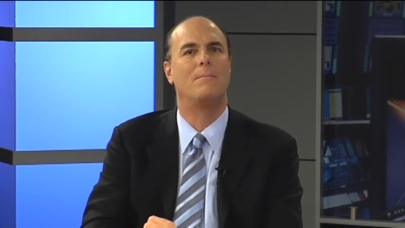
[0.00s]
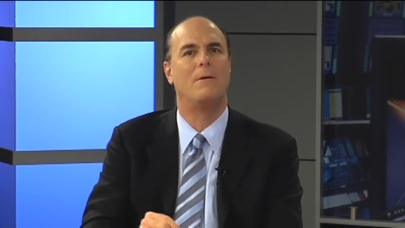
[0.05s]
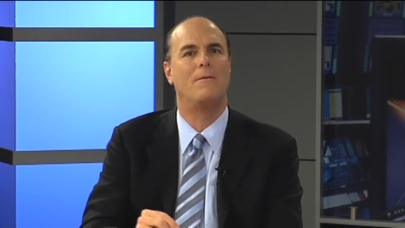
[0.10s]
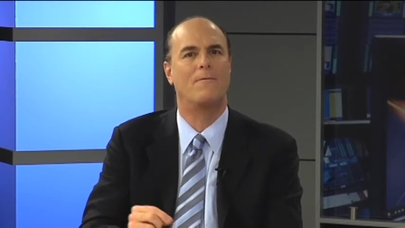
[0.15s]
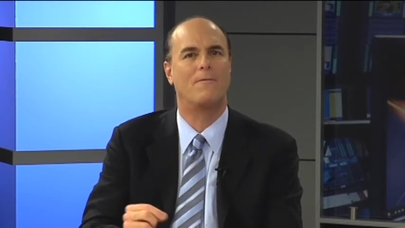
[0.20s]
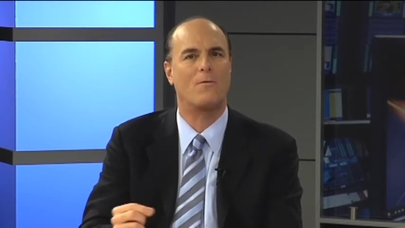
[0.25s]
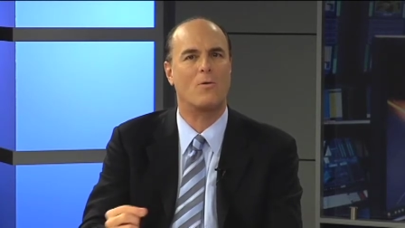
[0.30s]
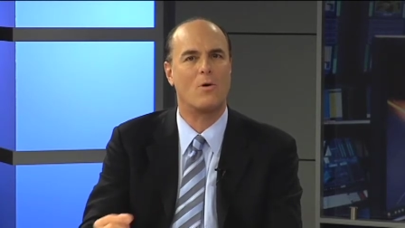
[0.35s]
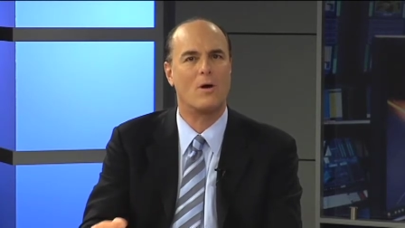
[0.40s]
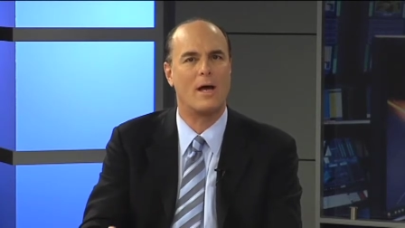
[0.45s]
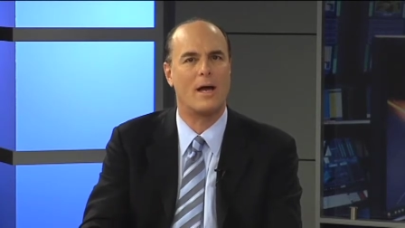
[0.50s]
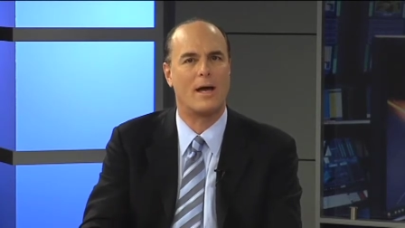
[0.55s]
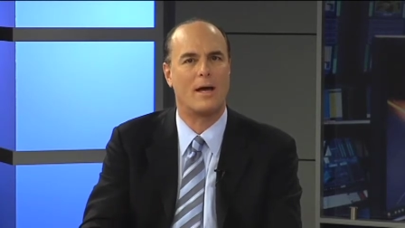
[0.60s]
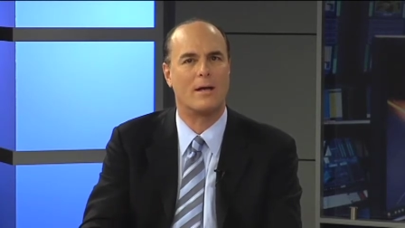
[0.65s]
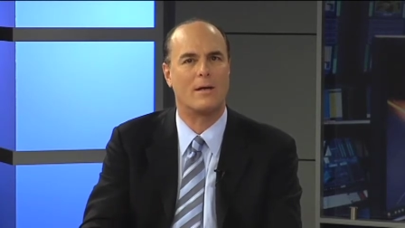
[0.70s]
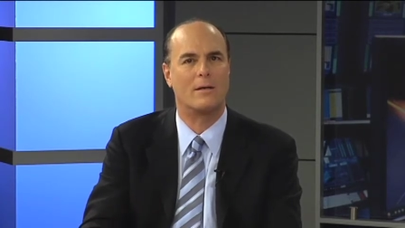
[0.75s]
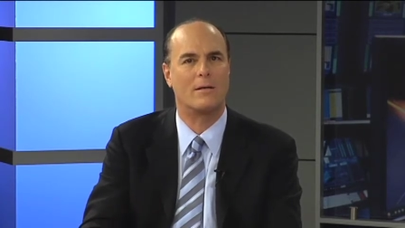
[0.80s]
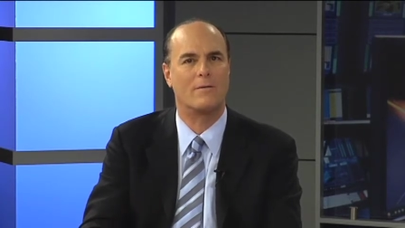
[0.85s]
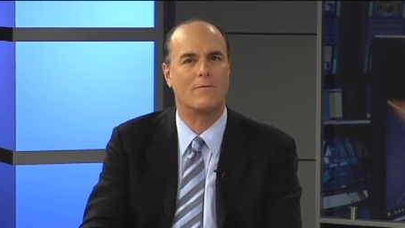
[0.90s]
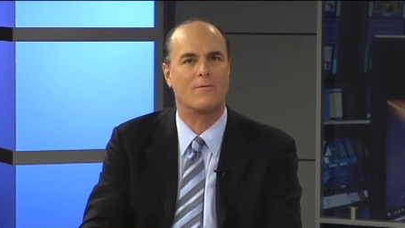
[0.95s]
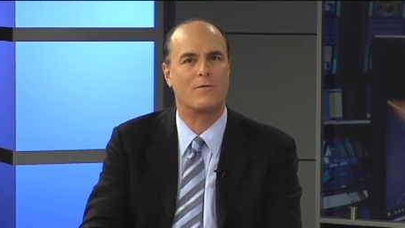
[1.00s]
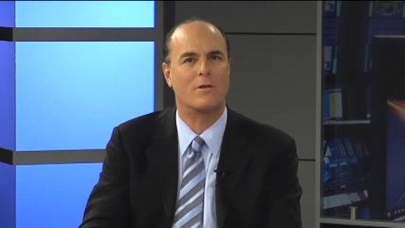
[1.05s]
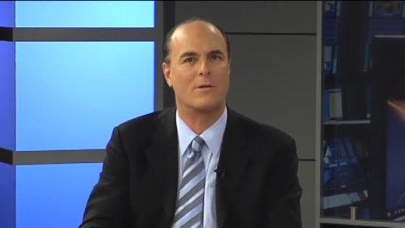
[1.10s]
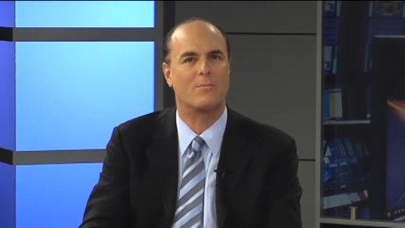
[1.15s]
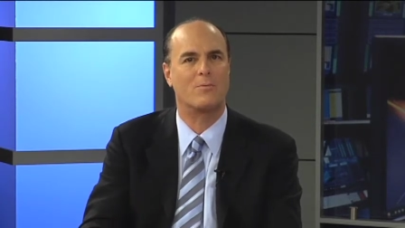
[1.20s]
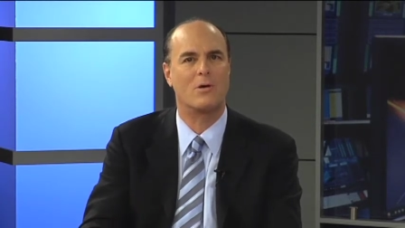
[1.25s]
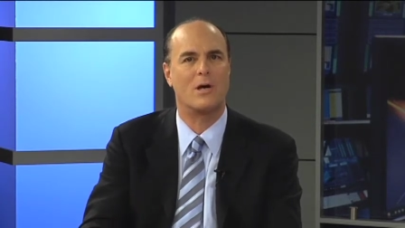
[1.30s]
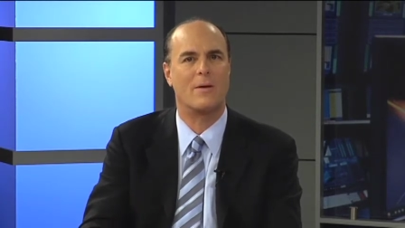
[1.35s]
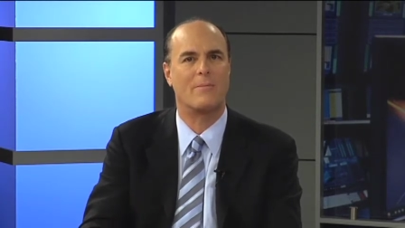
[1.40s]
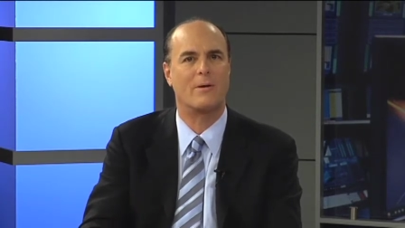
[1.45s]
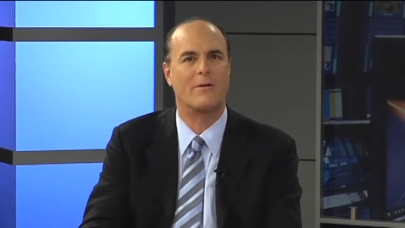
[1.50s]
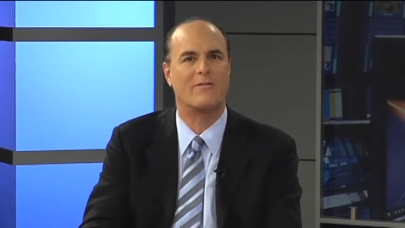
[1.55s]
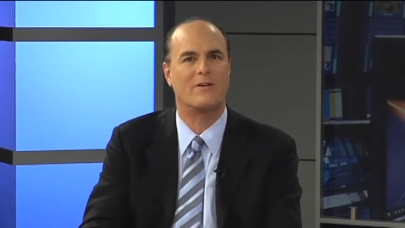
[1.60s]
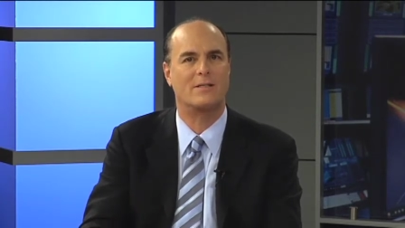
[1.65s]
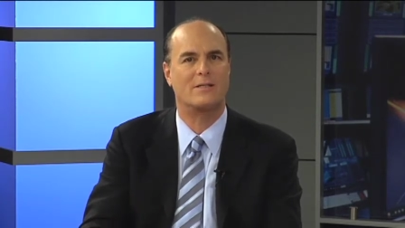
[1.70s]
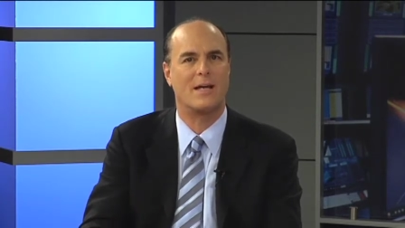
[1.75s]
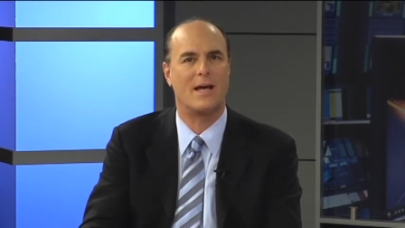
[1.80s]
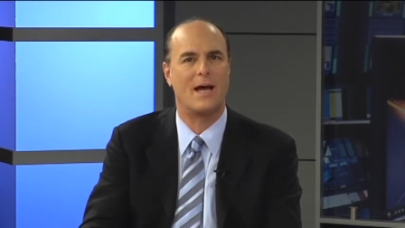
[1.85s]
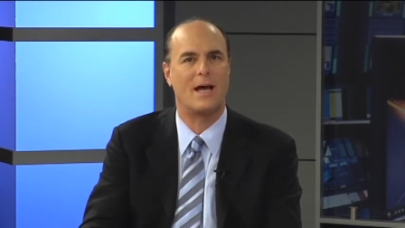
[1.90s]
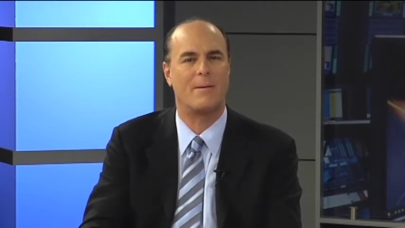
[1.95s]
beforehand for the preoperative
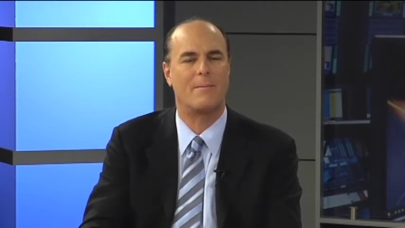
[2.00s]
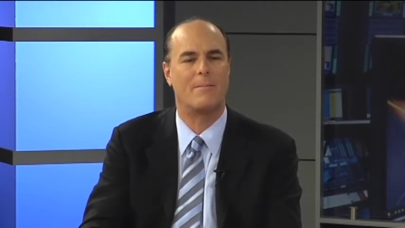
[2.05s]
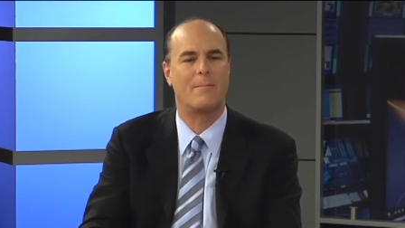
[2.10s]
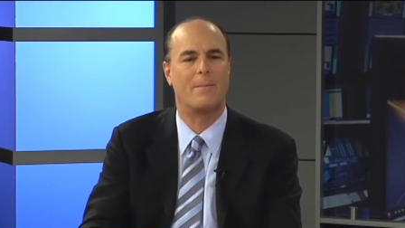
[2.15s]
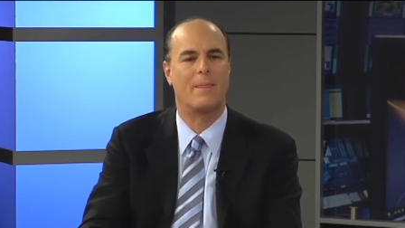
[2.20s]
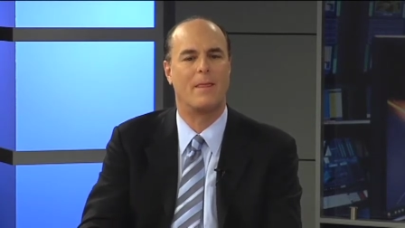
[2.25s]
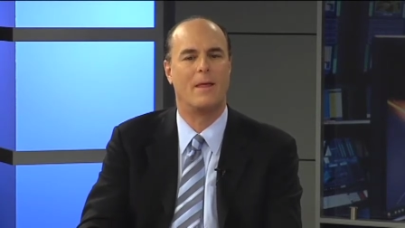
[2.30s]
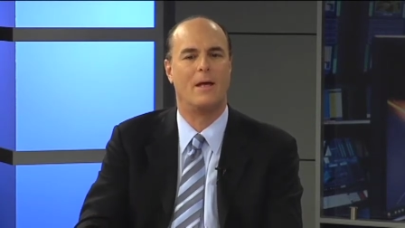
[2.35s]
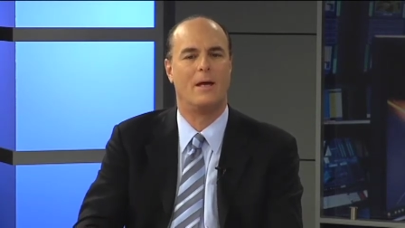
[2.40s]
exam,